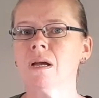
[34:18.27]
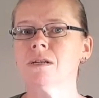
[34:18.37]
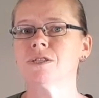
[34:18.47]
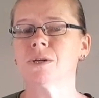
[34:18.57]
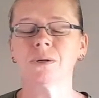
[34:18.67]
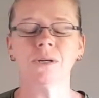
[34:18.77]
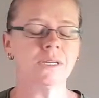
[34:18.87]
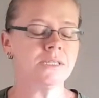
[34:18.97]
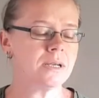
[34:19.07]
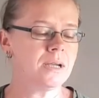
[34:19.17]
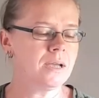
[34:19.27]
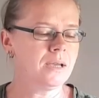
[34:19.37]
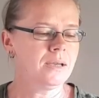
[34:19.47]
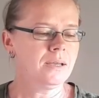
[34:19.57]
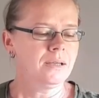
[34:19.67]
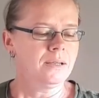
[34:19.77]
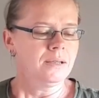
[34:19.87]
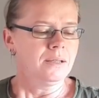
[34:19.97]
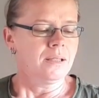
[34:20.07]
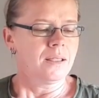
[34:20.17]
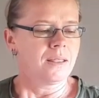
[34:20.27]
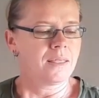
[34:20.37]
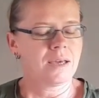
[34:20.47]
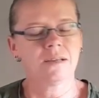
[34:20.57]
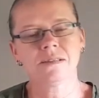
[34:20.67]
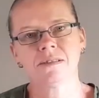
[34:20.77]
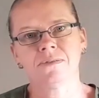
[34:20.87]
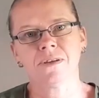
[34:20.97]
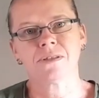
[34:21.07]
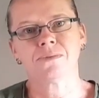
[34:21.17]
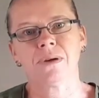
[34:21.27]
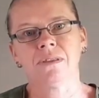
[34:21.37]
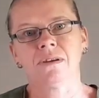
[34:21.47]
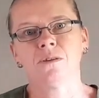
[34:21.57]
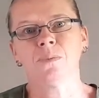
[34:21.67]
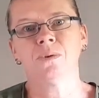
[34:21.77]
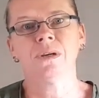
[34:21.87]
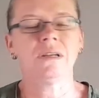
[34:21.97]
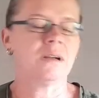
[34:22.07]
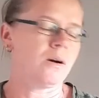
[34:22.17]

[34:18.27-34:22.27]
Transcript: So guys, that is the first one that I'll put in.